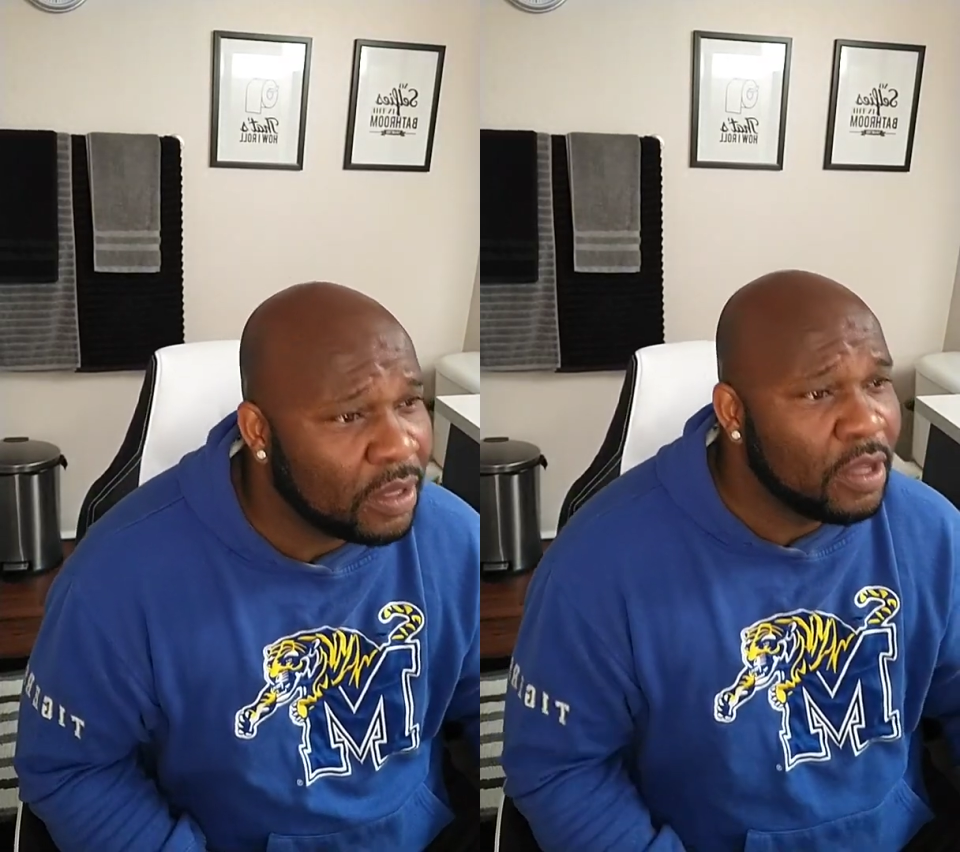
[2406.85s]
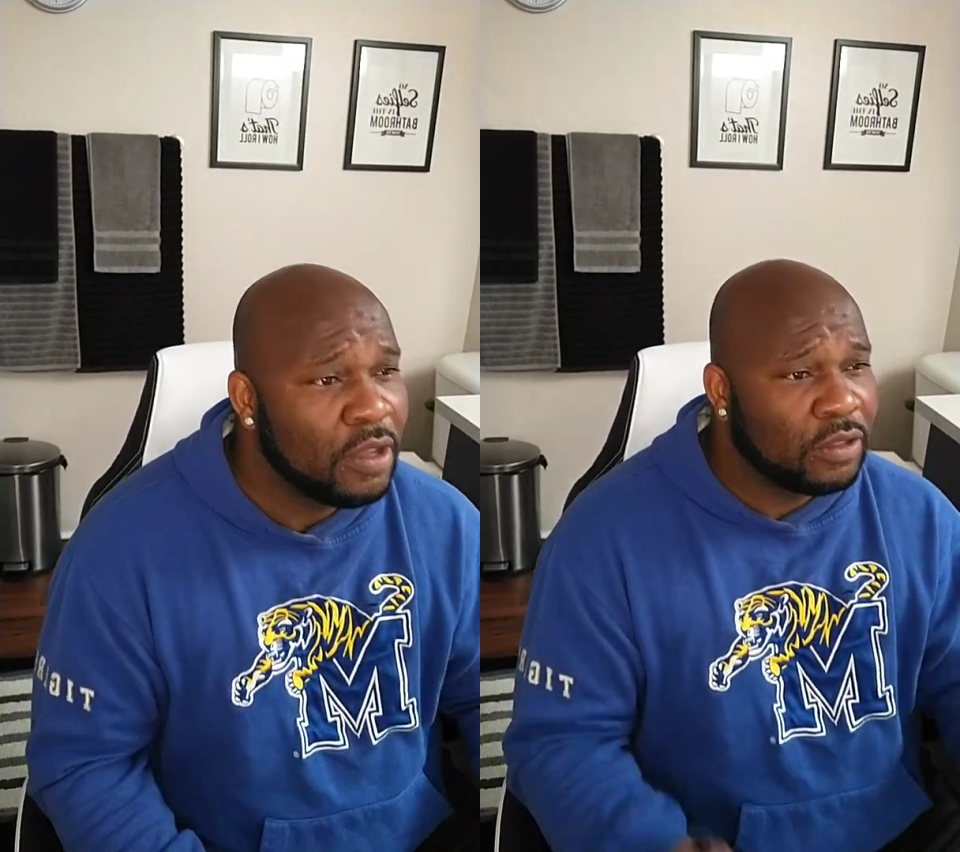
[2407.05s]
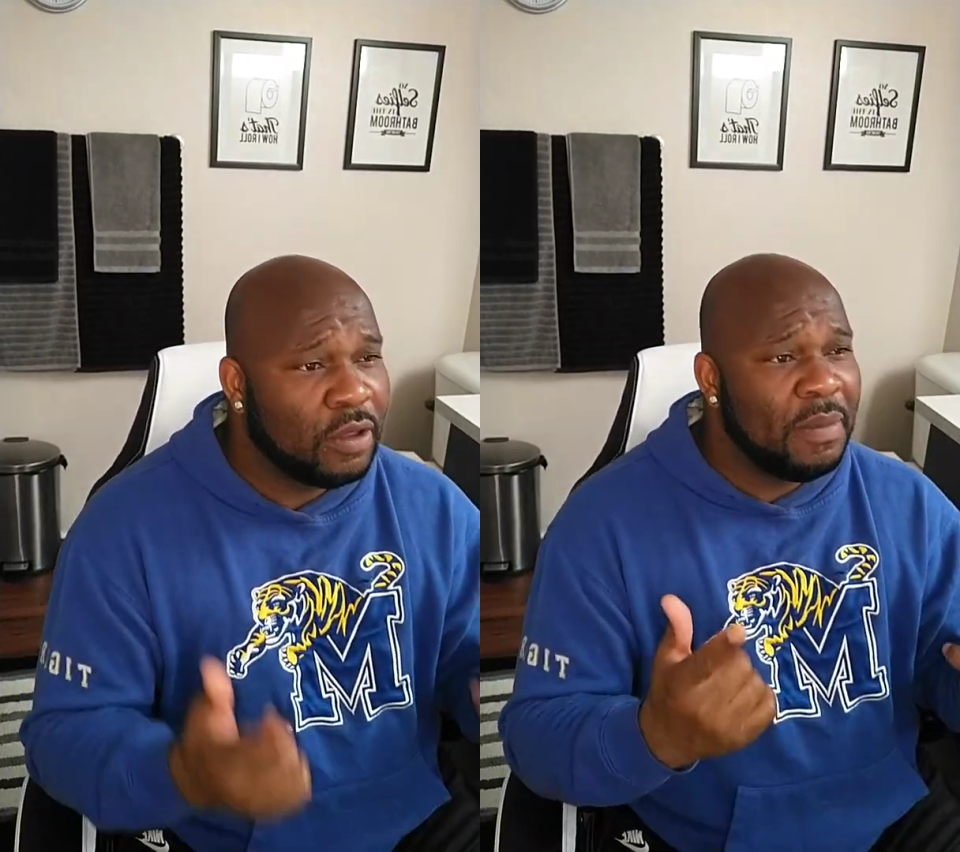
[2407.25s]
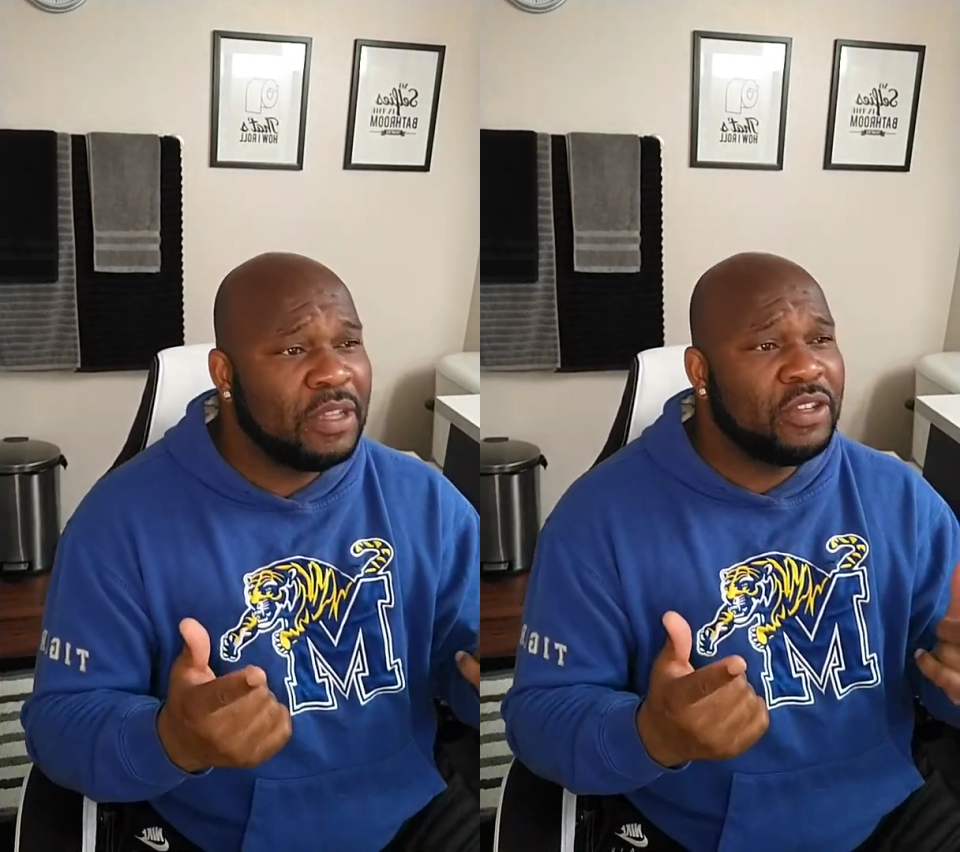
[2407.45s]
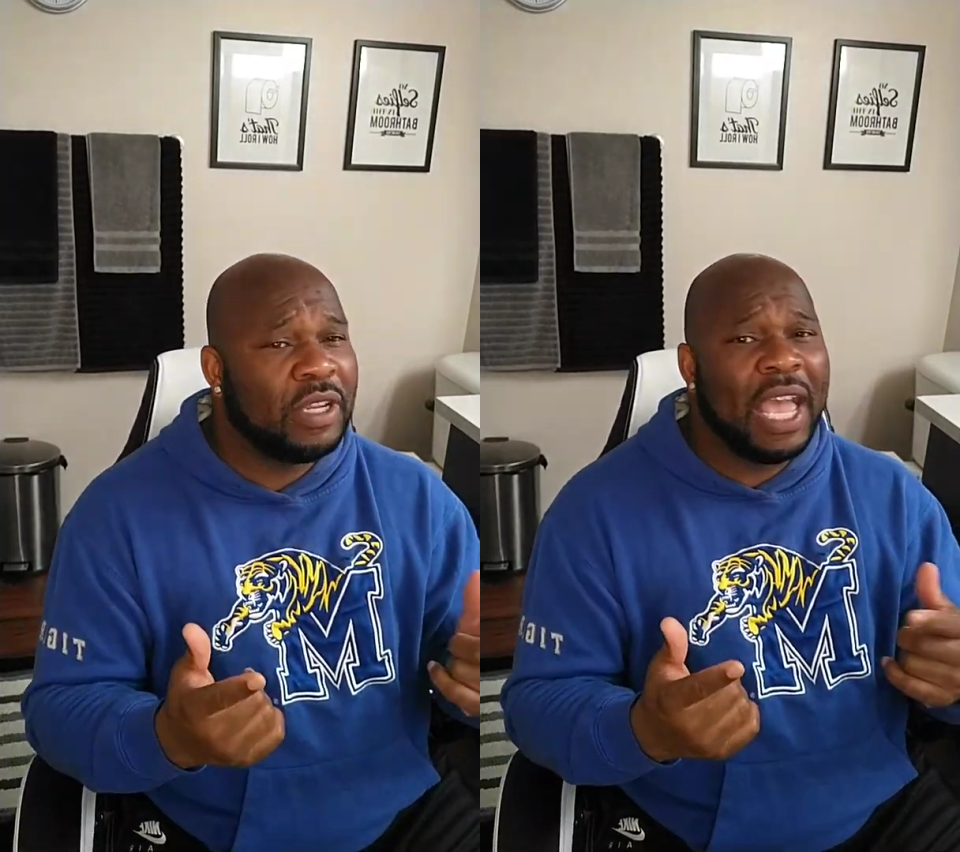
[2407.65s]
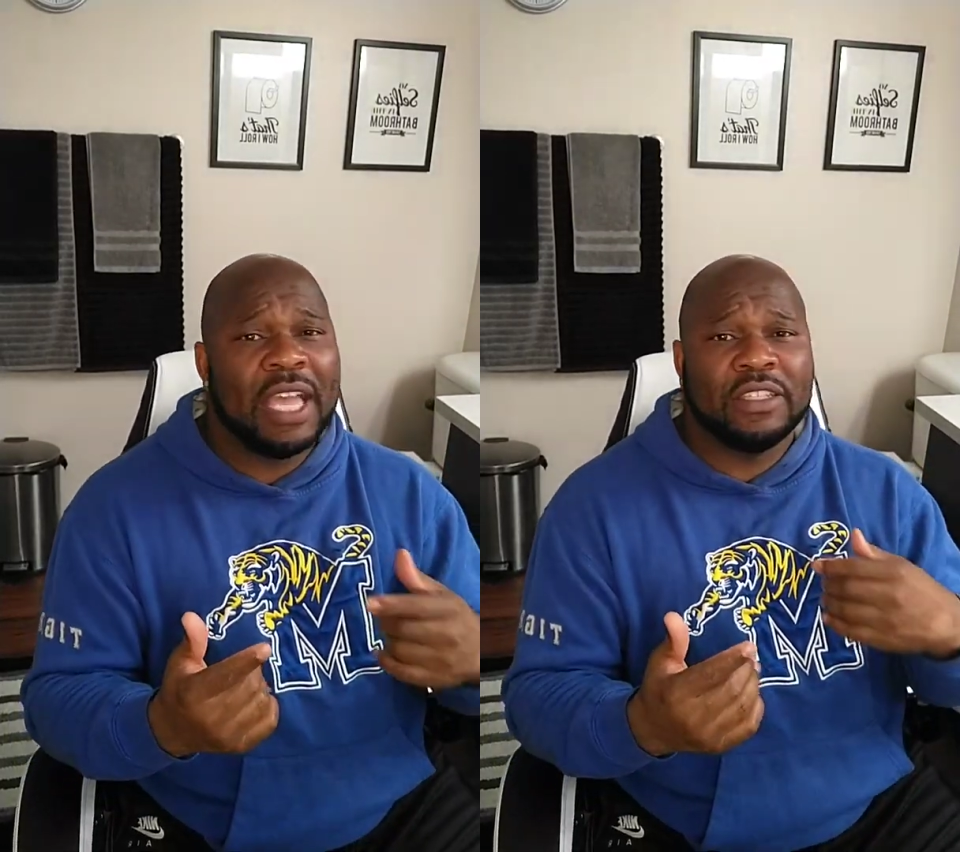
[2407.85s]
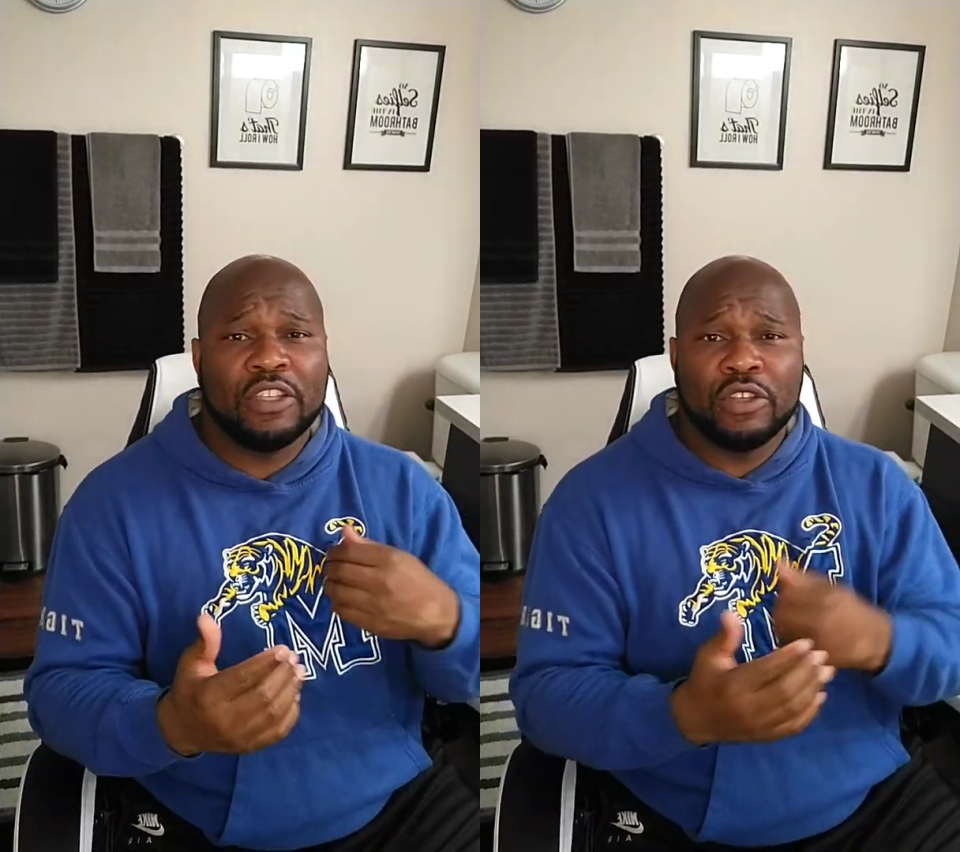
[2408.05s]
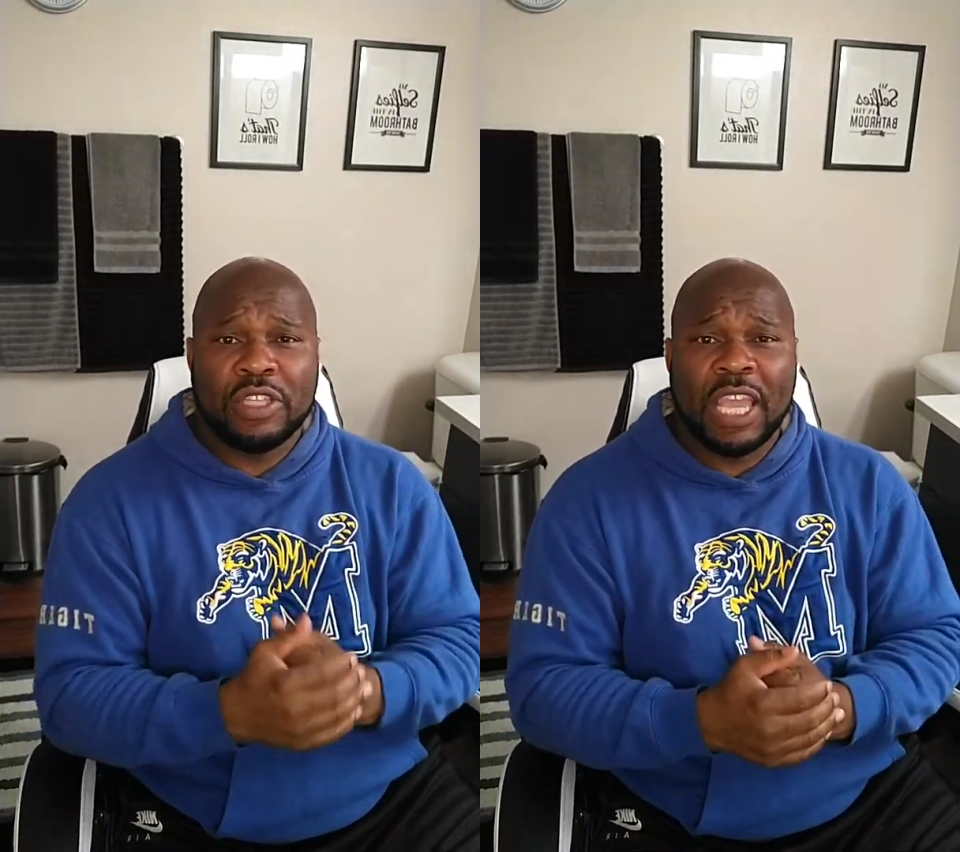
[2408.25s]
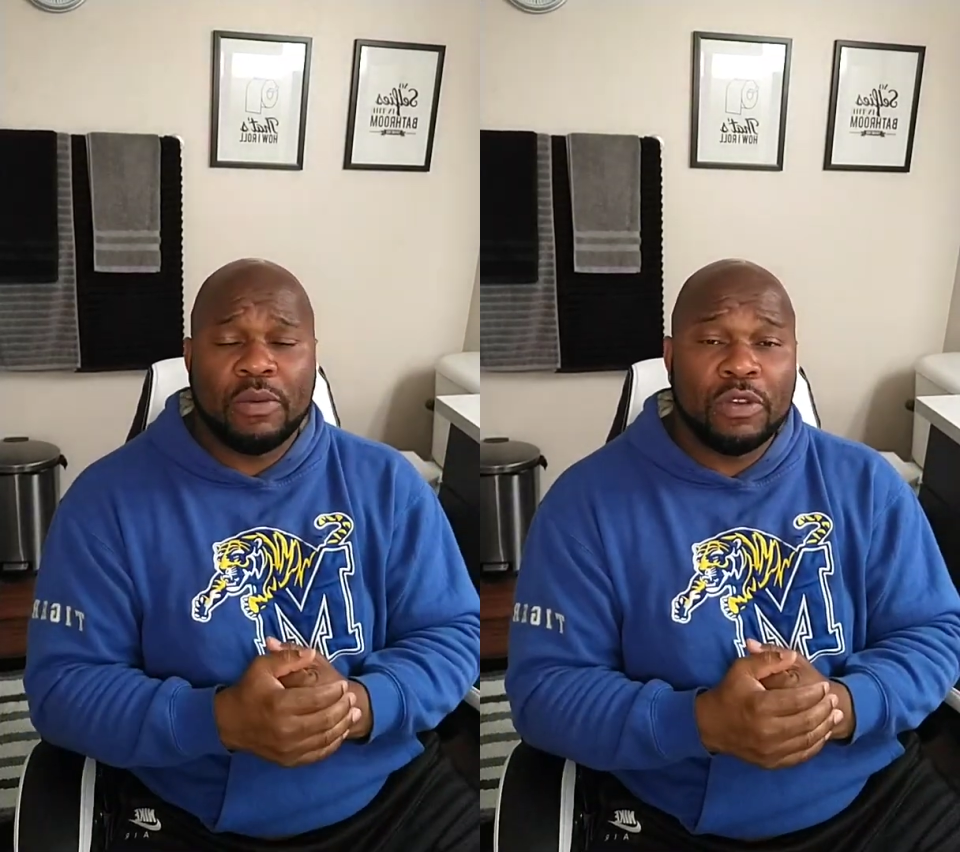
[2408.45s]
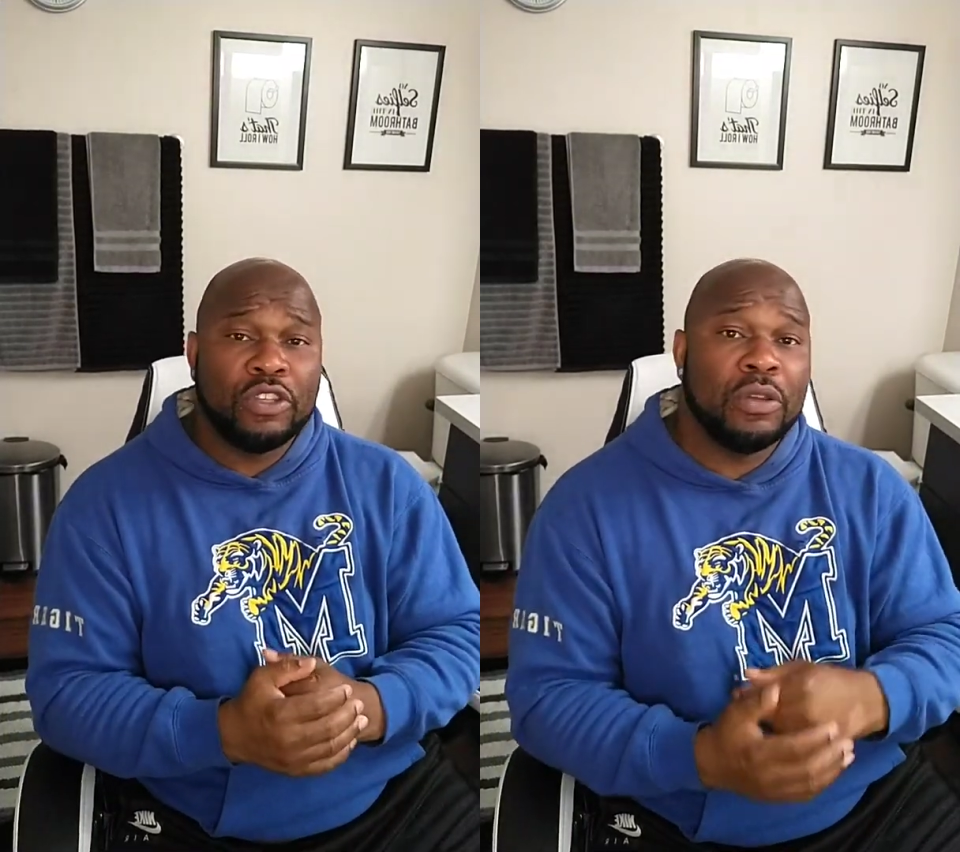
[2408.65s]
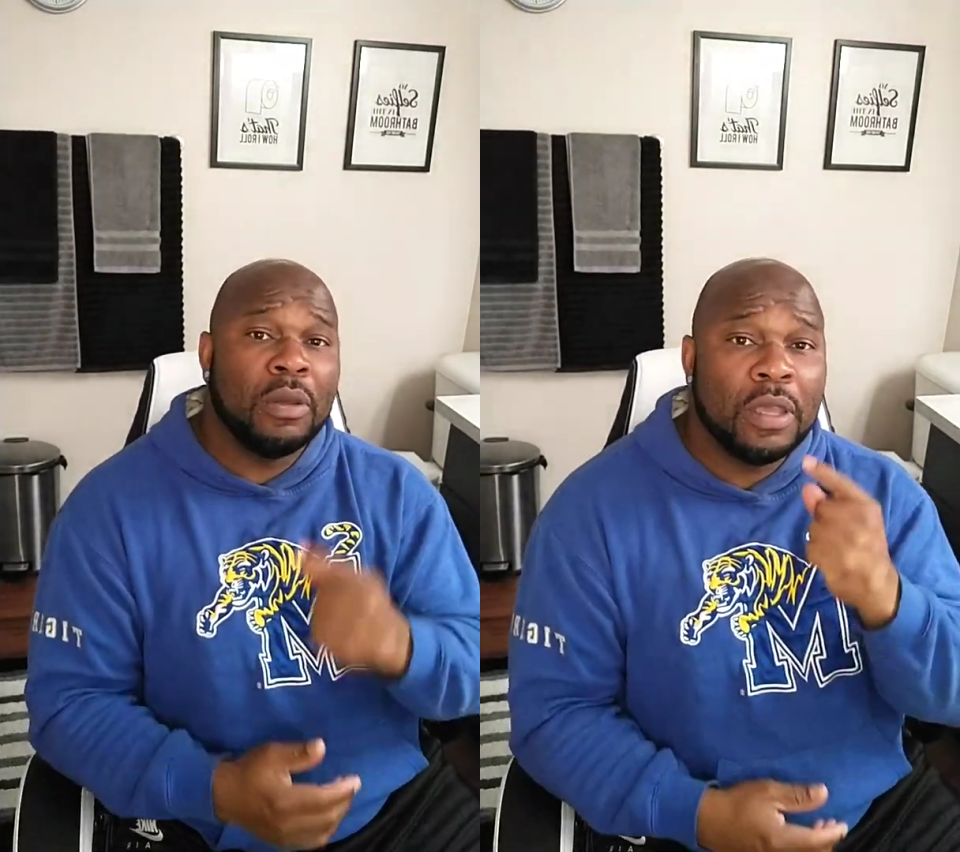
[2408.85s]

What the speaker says: So make sure, guys, that you take with you,